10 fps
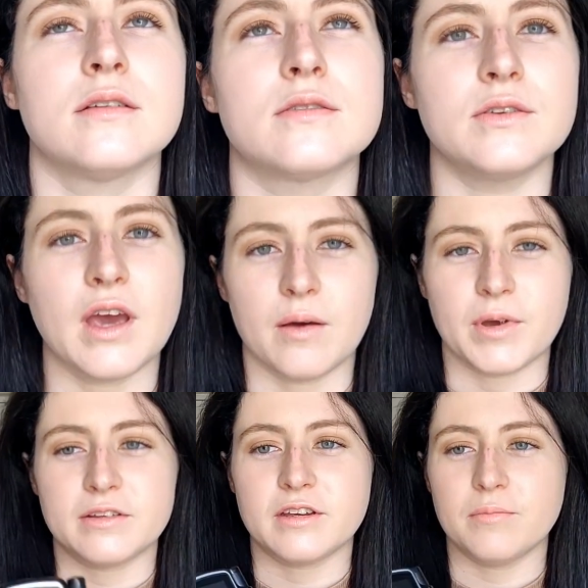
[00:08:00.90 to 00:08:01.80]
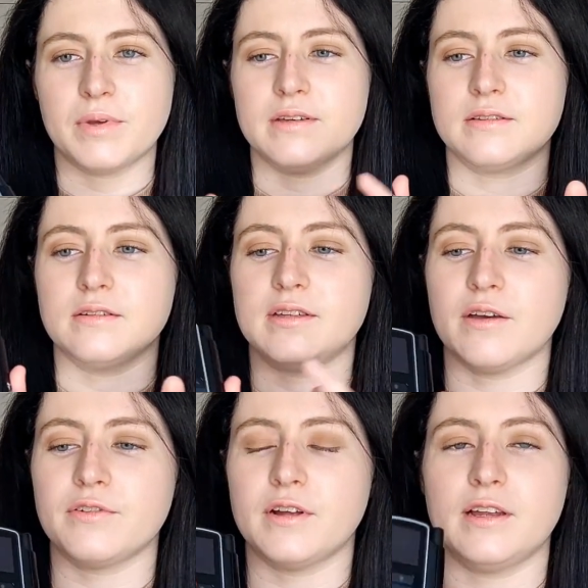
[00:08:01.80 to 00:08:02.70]
So yeah, my tip is to
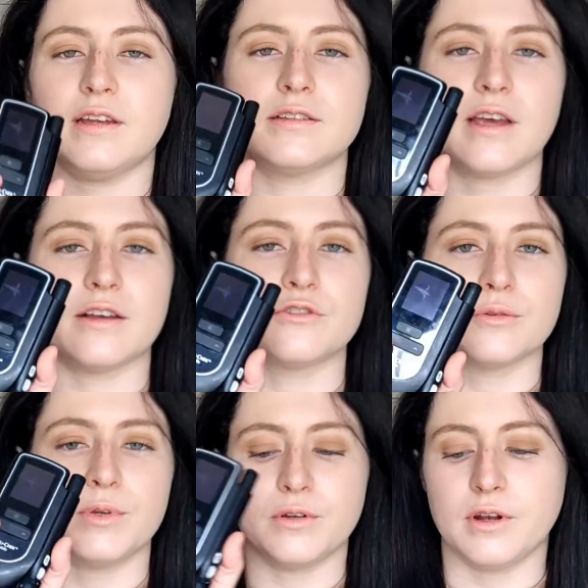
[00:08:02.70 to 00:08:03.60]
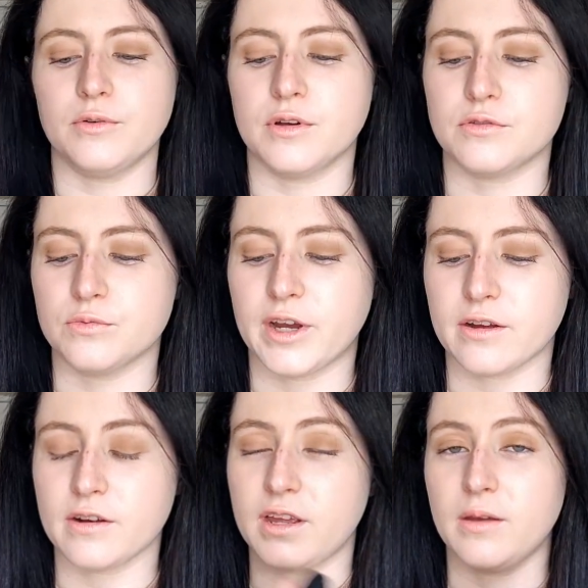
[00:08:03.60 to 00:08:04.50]
definitely test your blood glucose
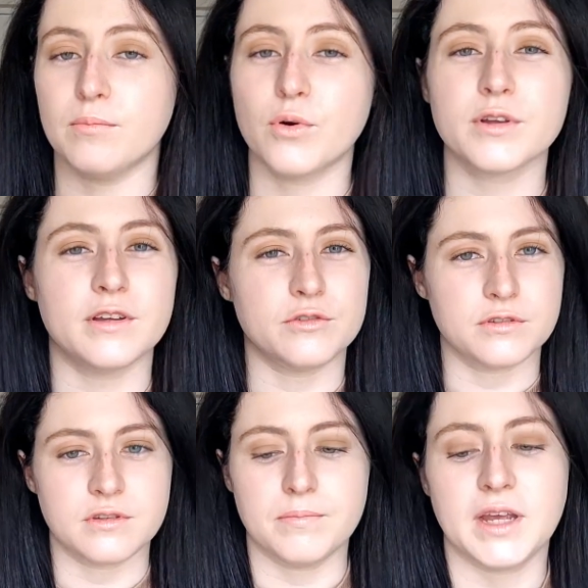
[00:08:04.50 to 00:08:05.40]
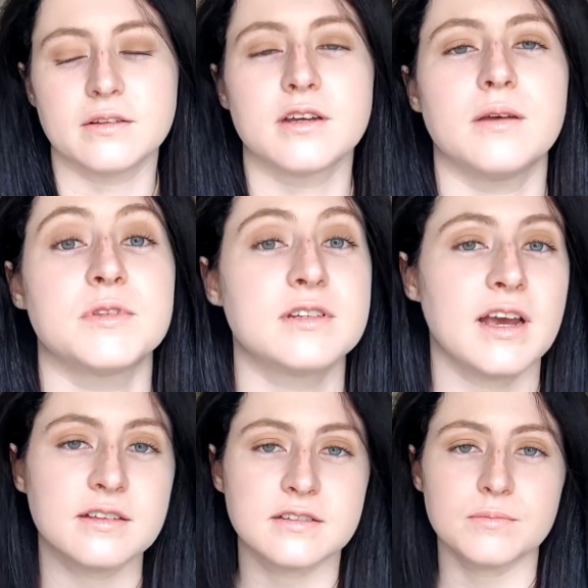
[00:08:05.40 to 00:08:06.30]
regularly, more than just the meal times.
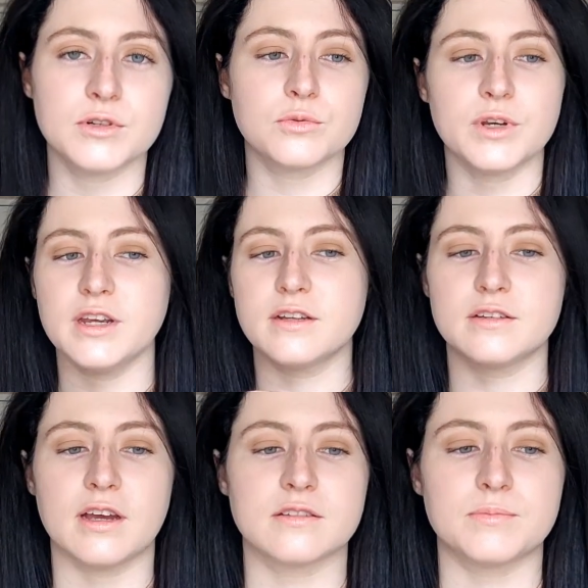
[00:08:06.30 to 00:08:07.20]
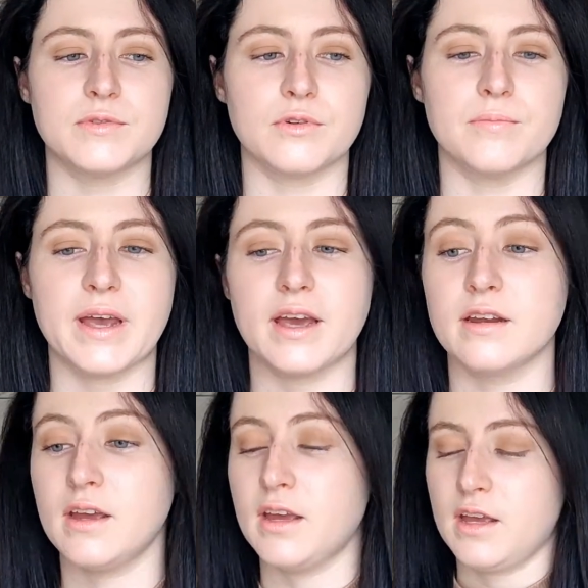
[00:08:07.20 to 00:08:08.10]
Test in between, test before bed.
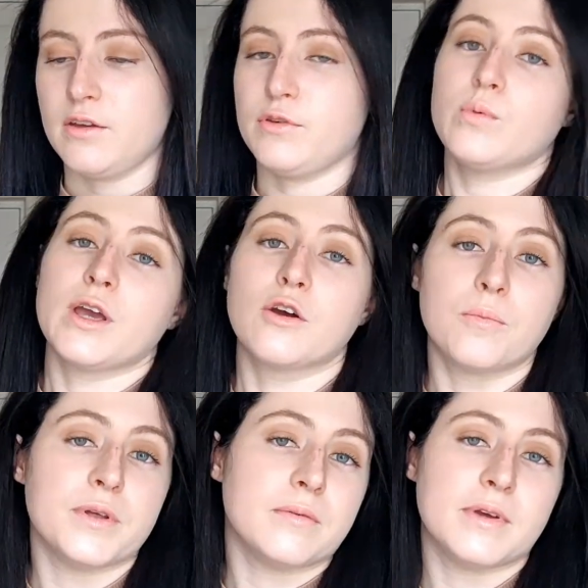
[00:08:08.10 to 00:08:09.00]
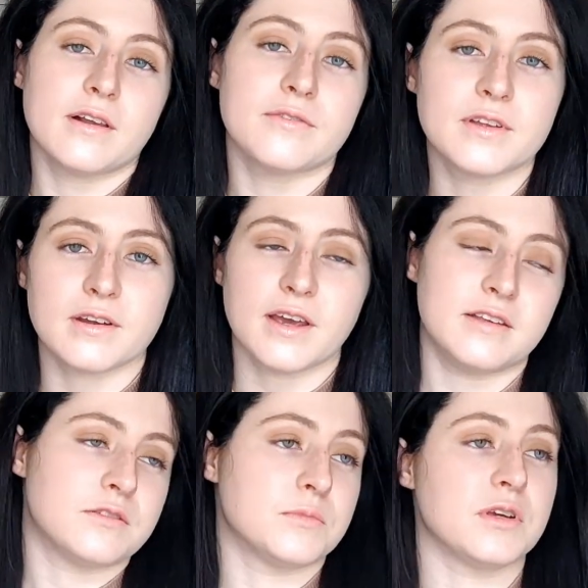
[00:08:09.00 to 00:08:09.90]
If you wake up in the middle of the night,
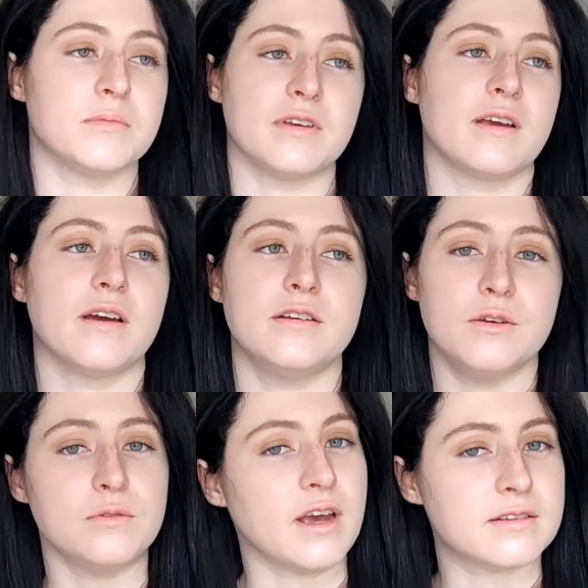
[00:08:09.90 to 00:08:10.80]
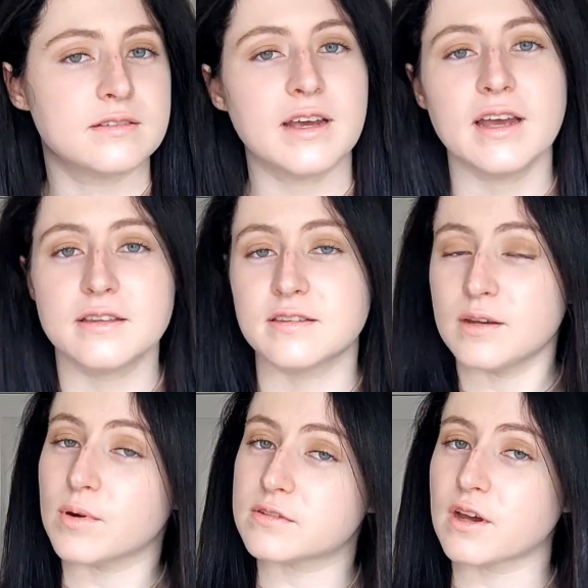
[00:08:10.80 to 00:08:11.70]
sometimes like I do, test then, see
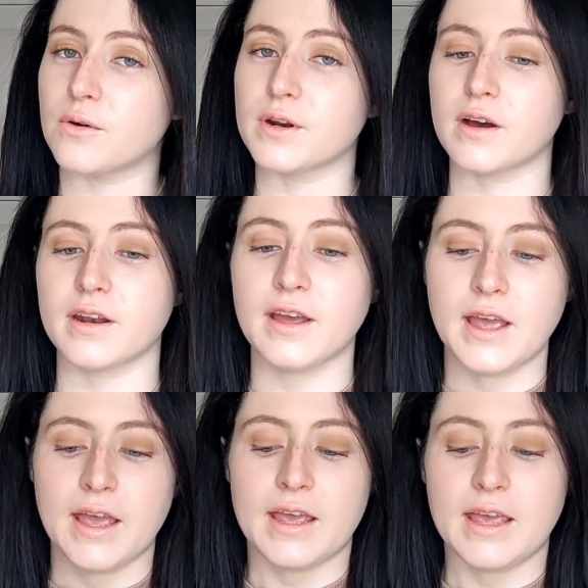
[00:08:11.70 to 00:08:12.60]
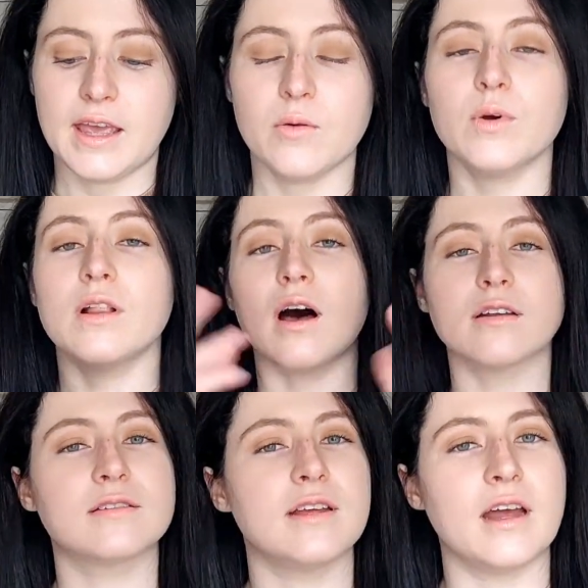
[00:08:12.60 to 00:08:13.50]
what's going on. It will
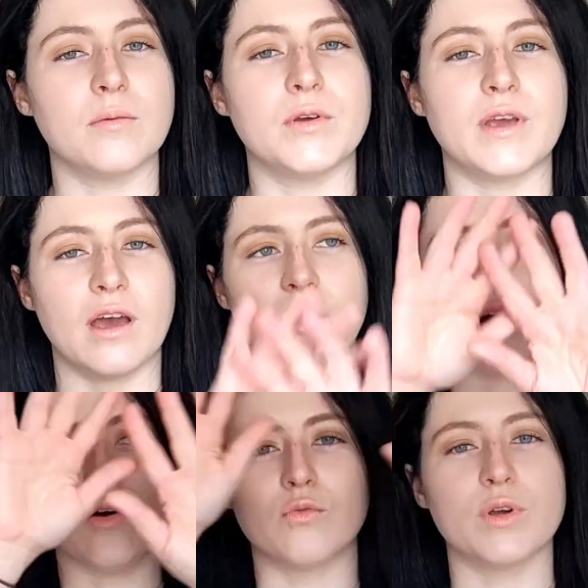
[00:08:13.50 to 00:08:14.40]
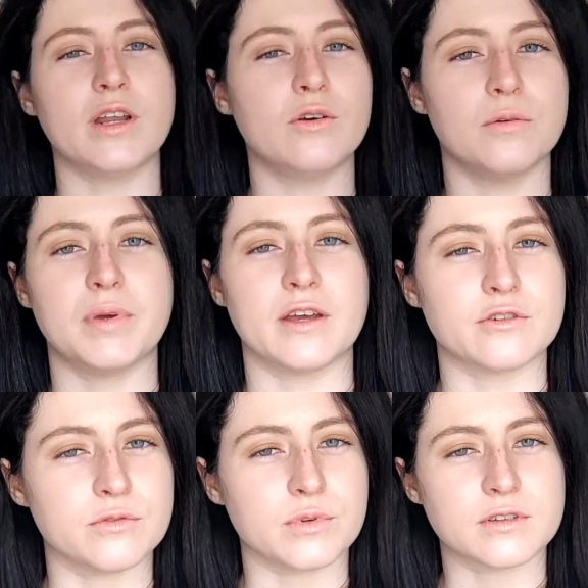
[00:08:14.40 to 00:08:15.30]
honestly help you get a really good
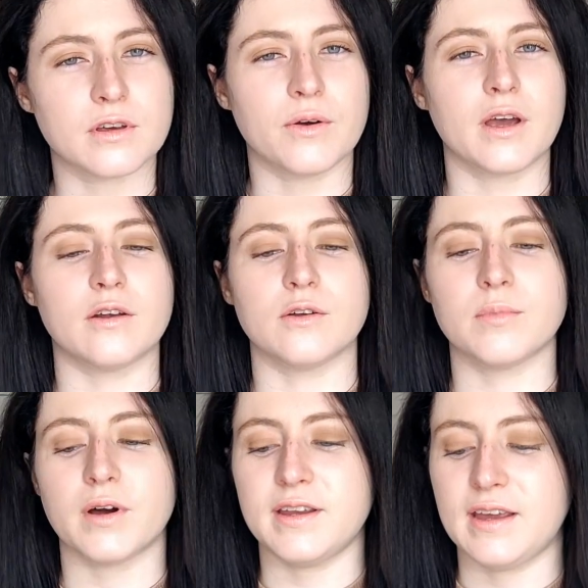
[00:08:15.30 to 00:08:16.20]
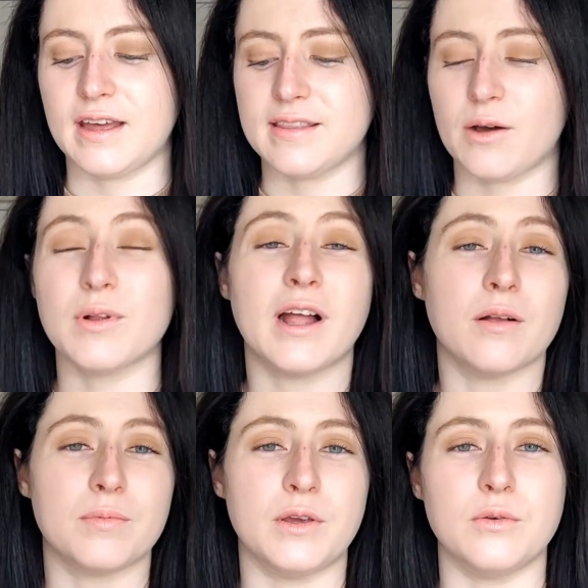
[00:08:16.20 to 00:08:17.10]
picture of what's going on in your body, and that will
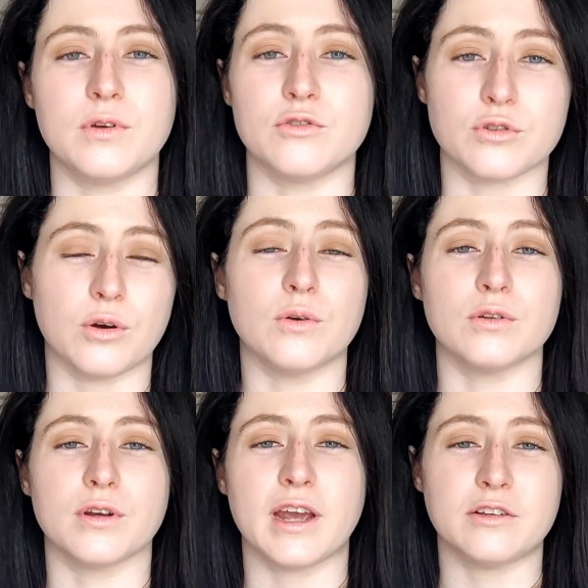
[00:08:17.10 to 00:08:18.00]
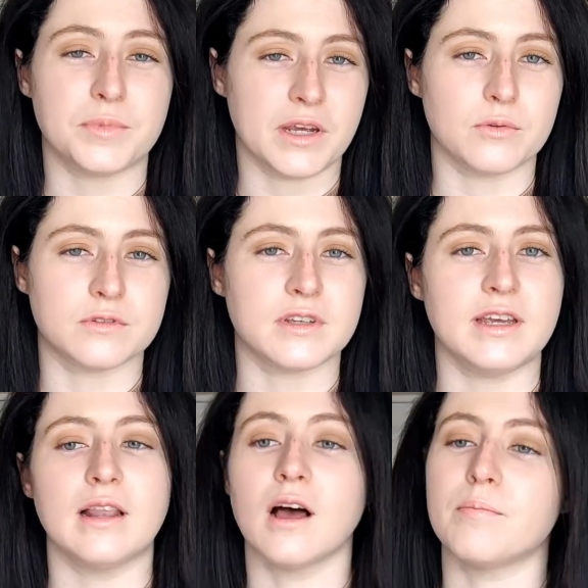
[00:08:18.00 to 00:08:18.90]
help you control your
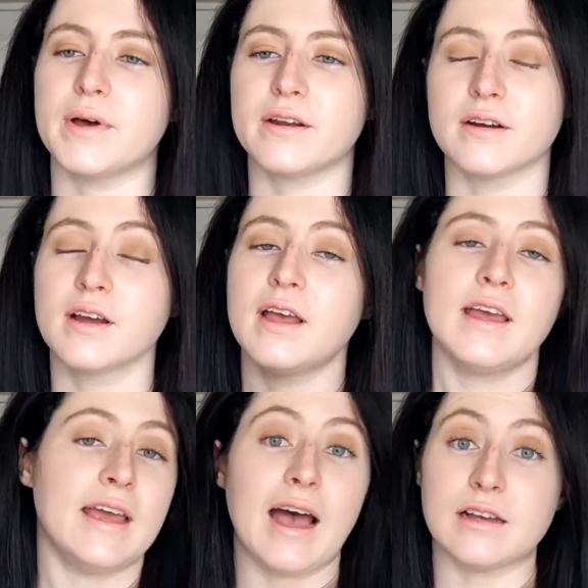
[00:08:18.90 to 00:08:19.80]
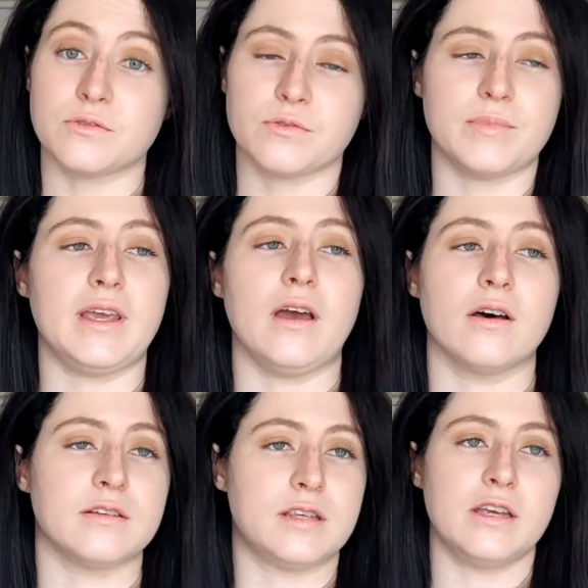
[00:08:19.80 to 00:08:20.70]
HbA1c a lot better. It has for me,
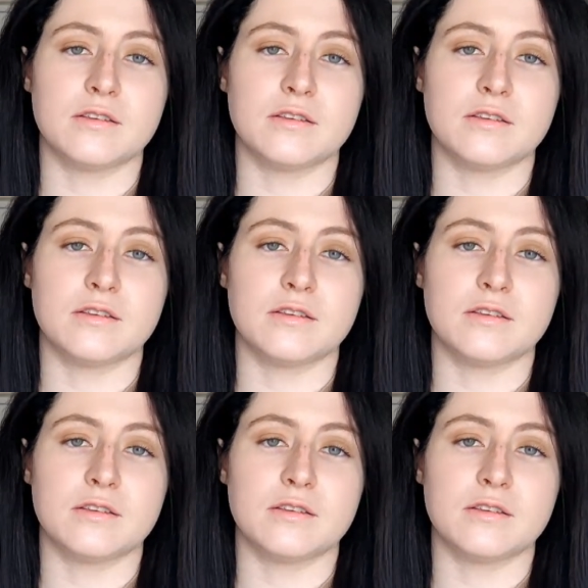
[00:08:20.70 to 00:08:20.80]
honestly.